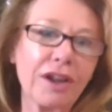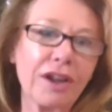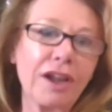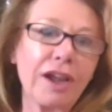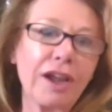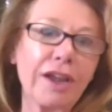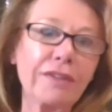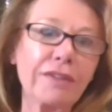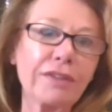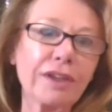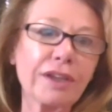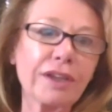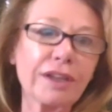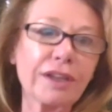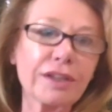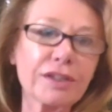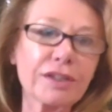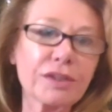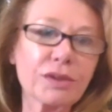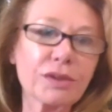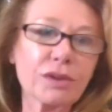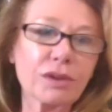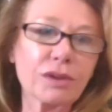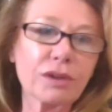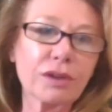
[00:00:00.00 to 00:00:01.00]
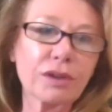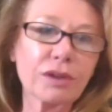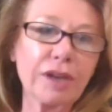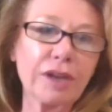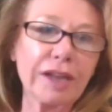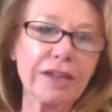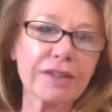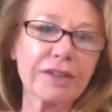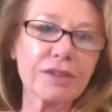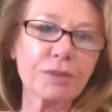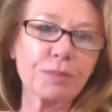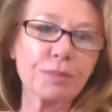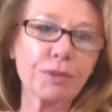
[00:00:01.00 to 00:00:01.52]
I think it's
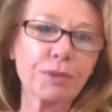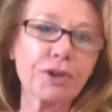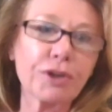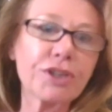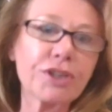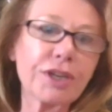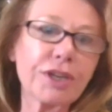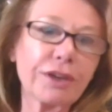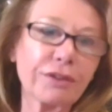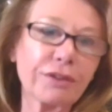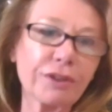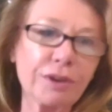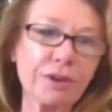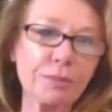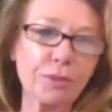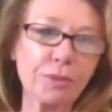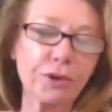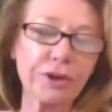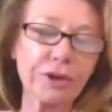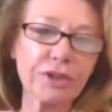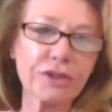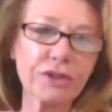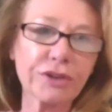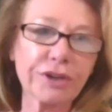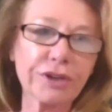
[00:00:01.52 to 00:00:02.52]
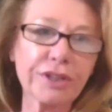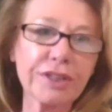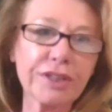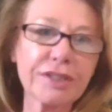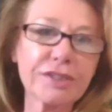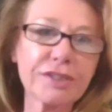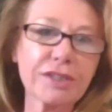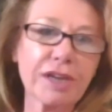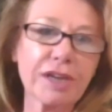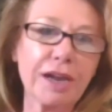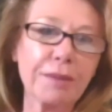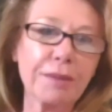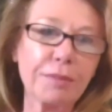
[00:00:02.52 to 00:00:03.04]
it's particularly important during this
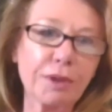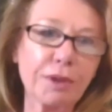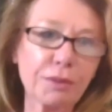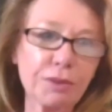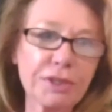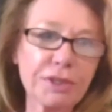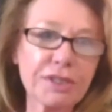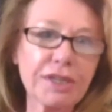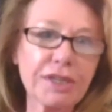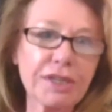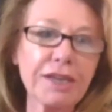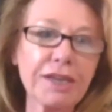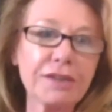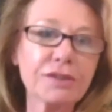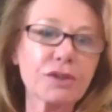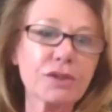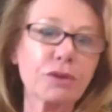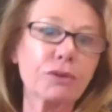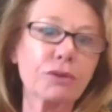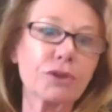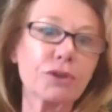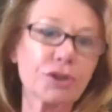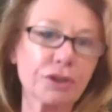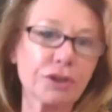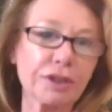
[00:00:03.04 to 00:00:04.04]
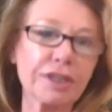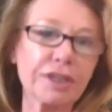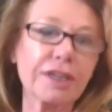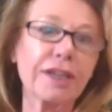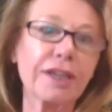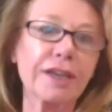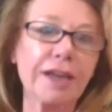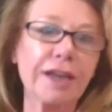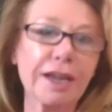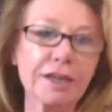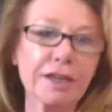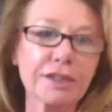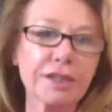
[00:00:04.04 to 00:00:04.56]
time that we stay socially
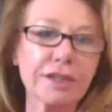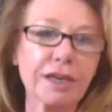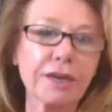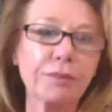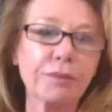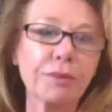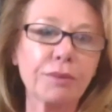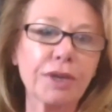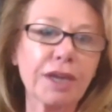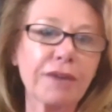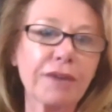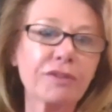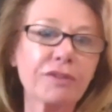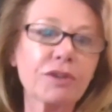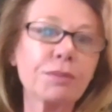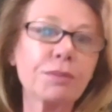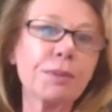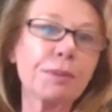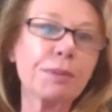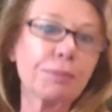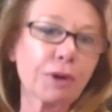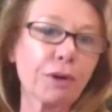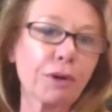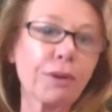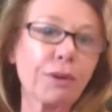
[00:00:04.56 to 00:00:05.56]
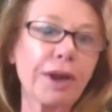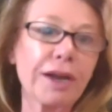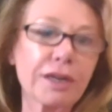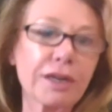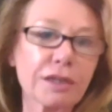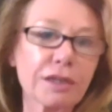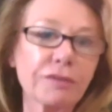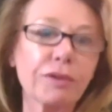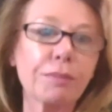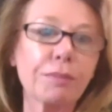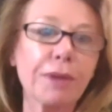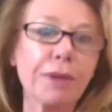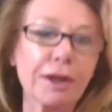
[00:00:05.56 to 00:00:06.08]
connected and we have to be proactive
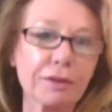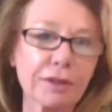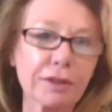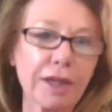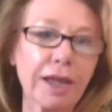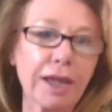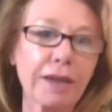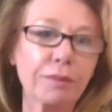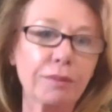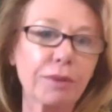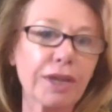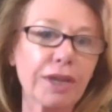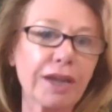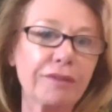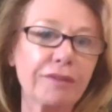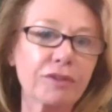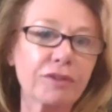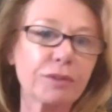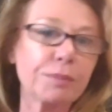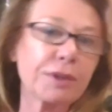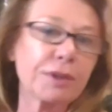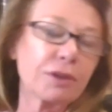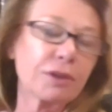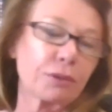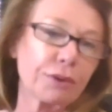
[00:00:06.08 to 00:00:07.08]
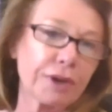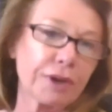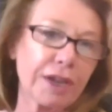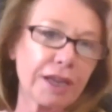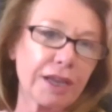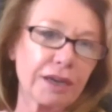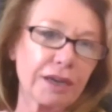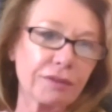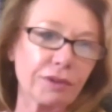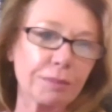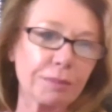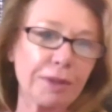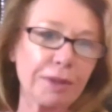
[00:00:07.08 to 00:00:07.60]
about that we have to be
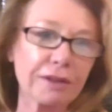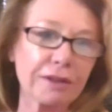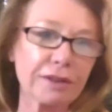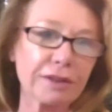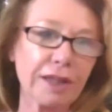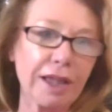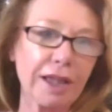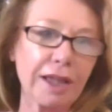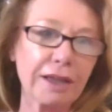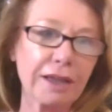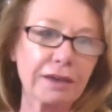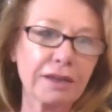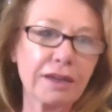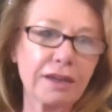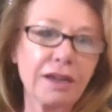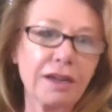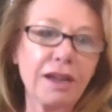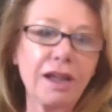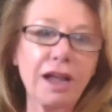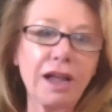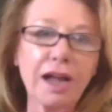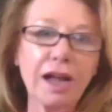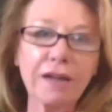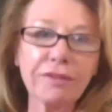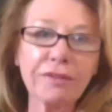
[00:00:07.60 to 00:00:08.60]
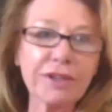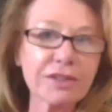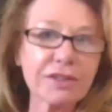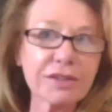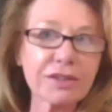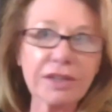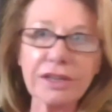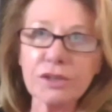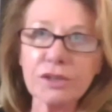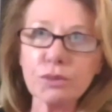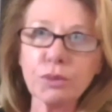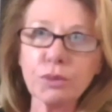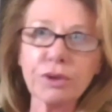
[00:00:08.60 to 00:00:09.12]
creative about that obviously
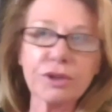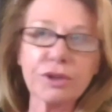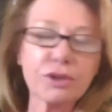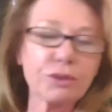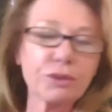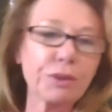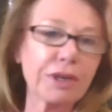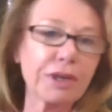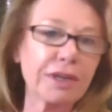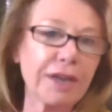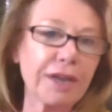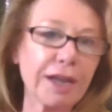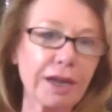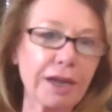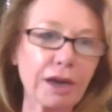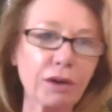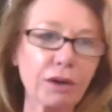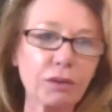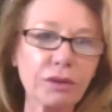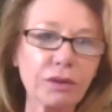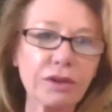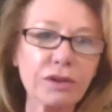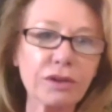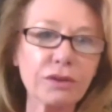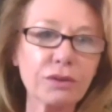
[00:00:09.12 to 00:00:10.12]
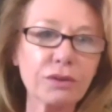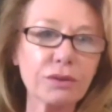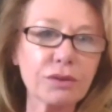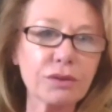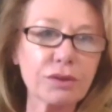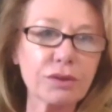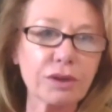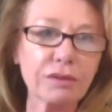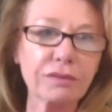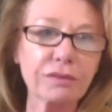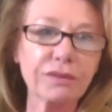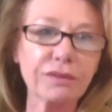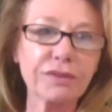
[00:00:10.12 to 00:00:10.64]
as we're doing now the use
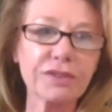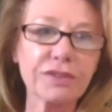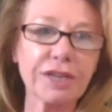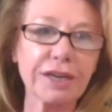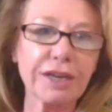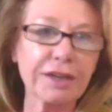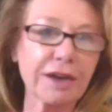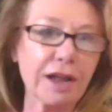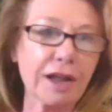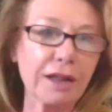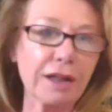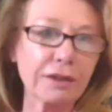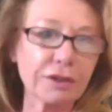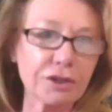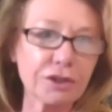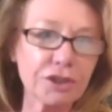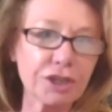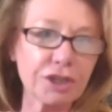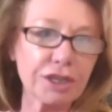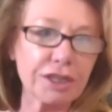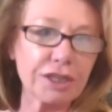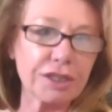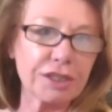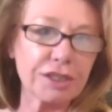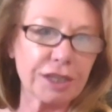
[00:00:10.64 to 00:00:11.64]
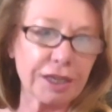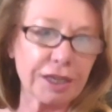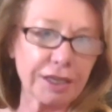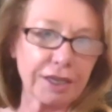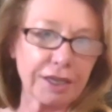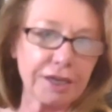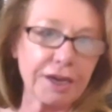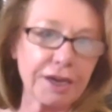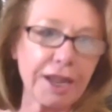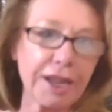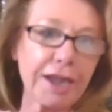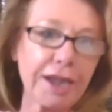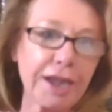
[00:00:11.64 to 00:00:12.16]
of technology to
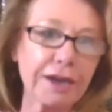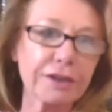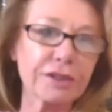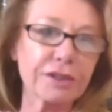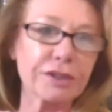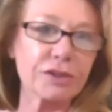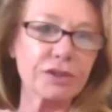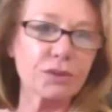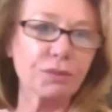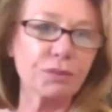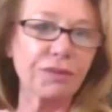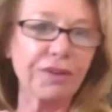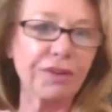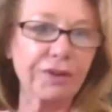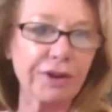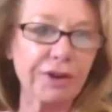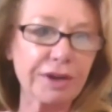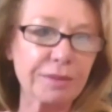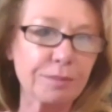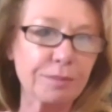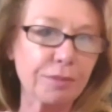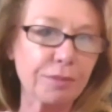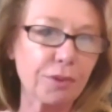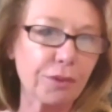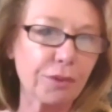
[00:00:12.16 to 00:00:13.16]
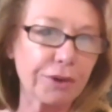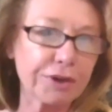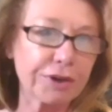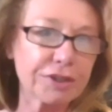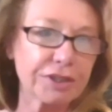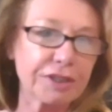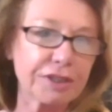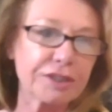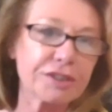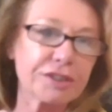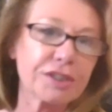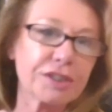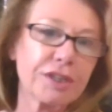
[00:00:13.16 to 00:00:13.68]
connect is very important